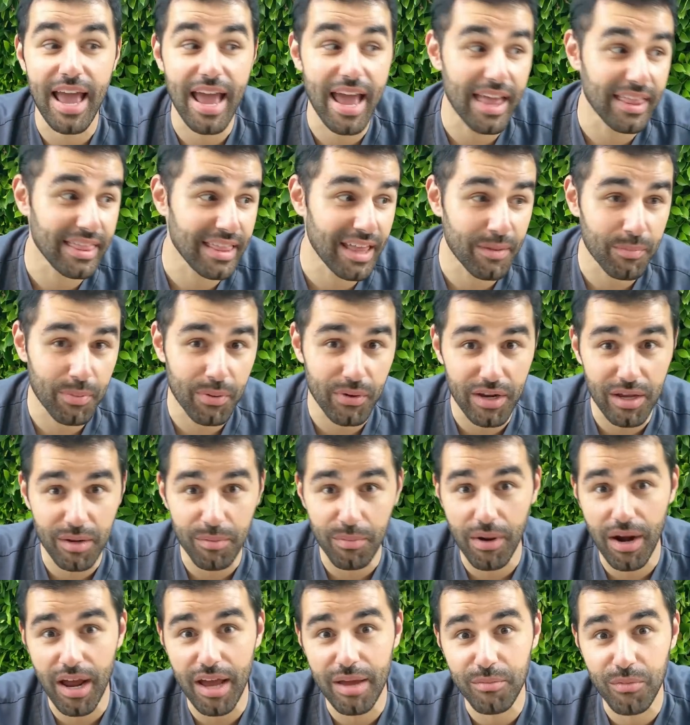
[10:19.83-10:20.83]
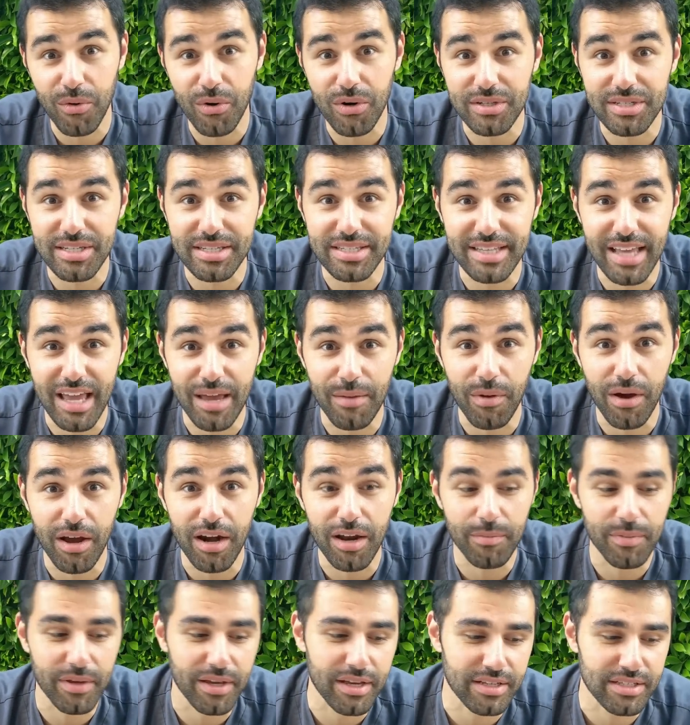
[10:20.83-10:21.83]
and then putting Brian Morris's name on
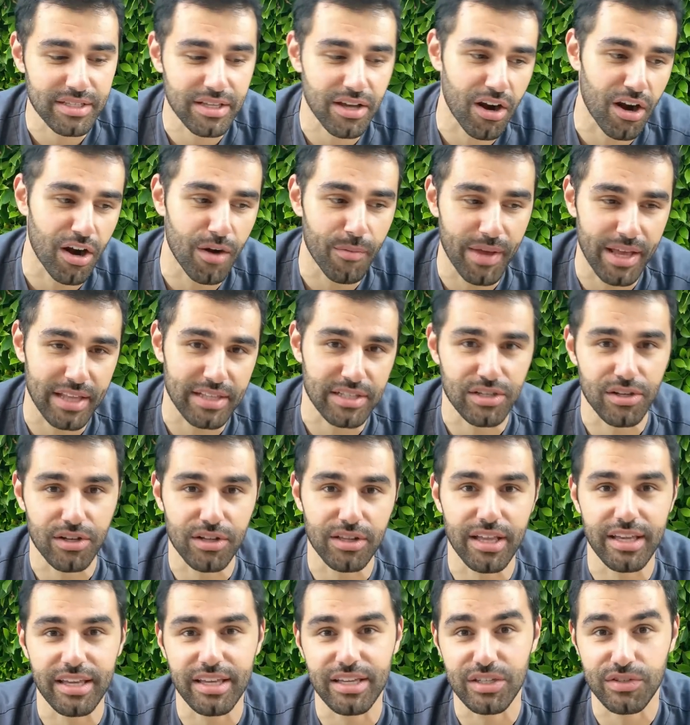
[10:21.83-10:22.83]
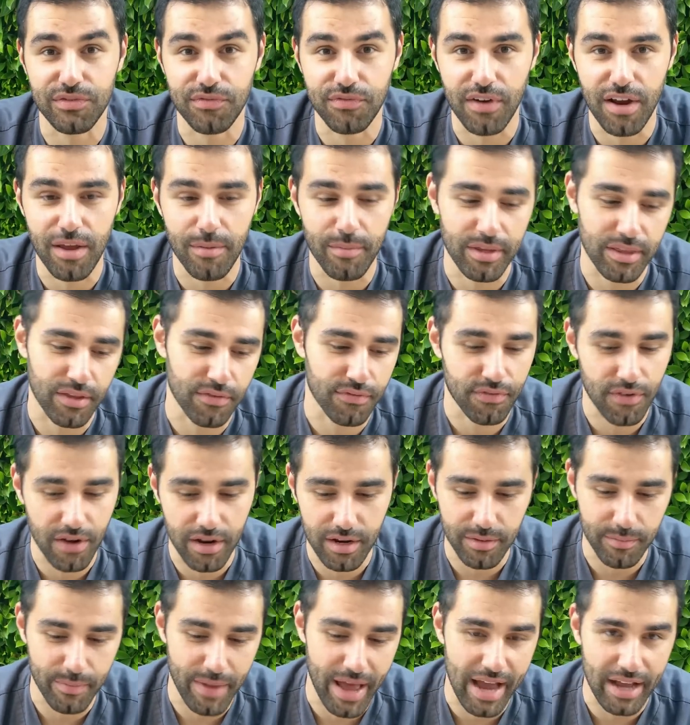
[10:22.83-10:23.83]
it because the arm ends look like his frame and the
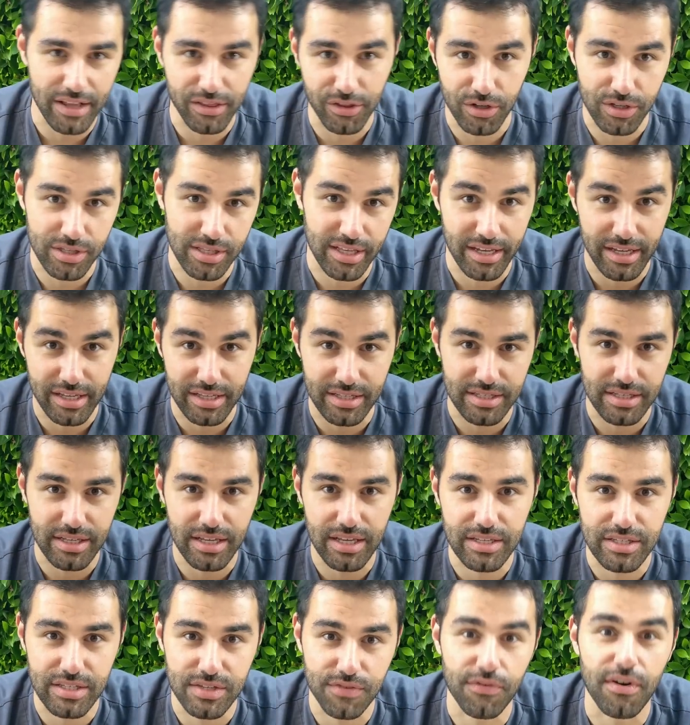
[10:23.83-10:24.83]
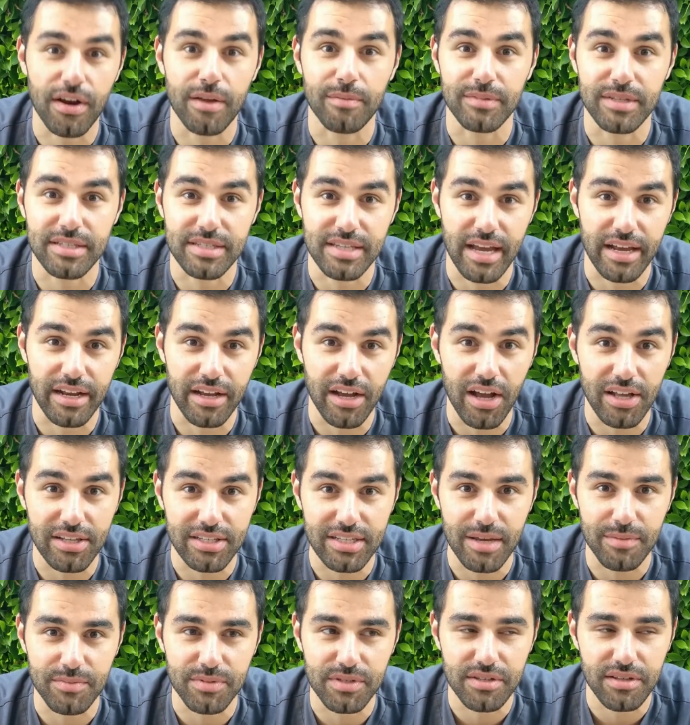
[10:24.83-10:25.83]
front and back look like his frame design
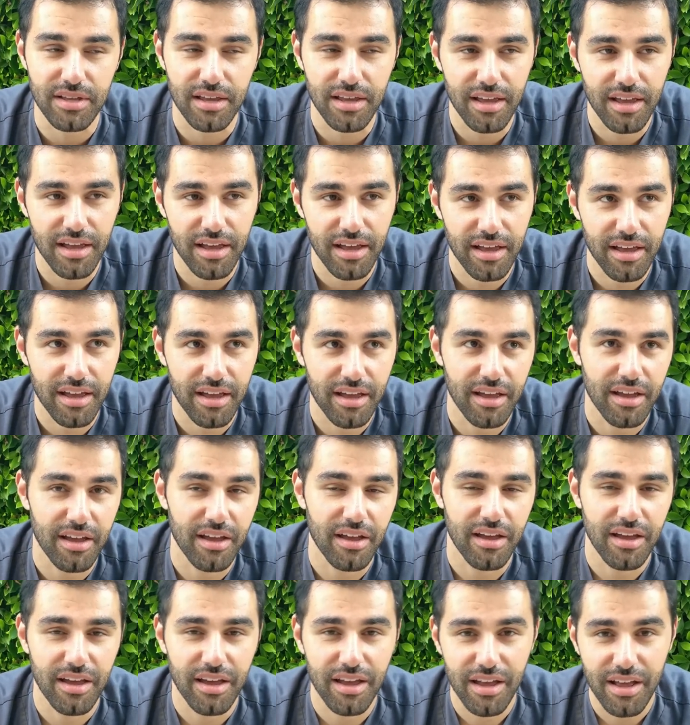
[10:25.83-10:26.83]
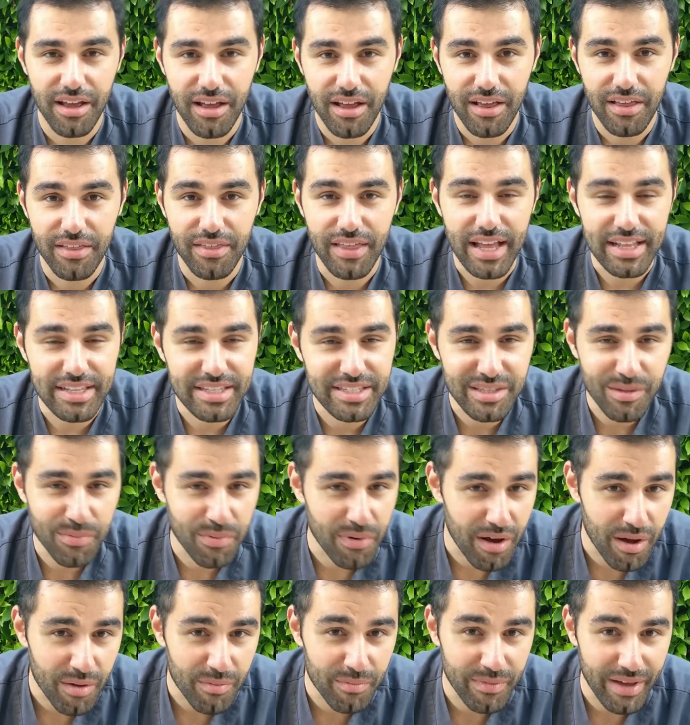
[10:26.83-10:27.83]
concepts. That's the
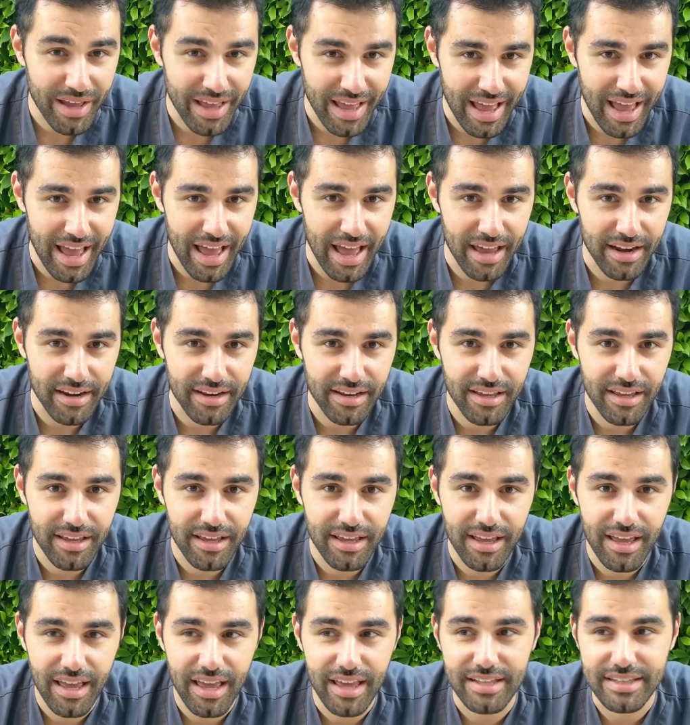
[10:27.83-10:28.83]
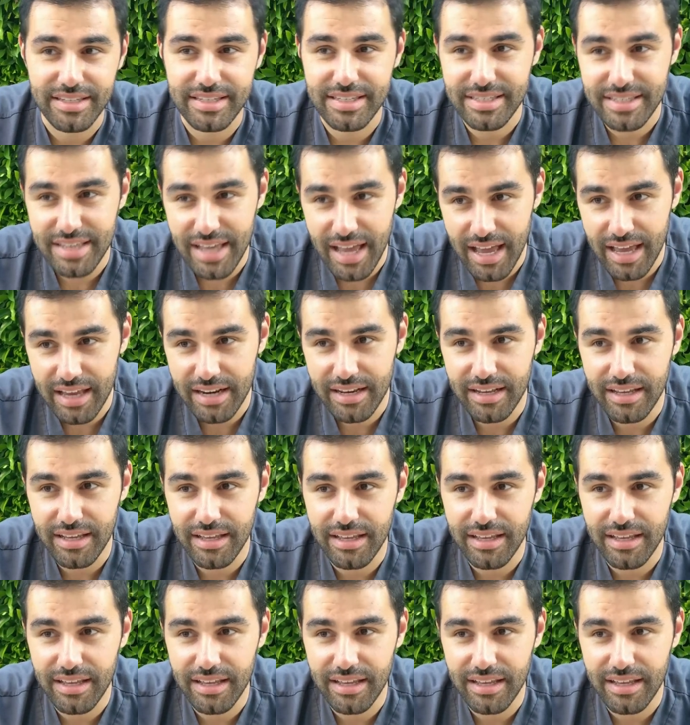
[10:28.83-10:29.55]
problem I had. Instead,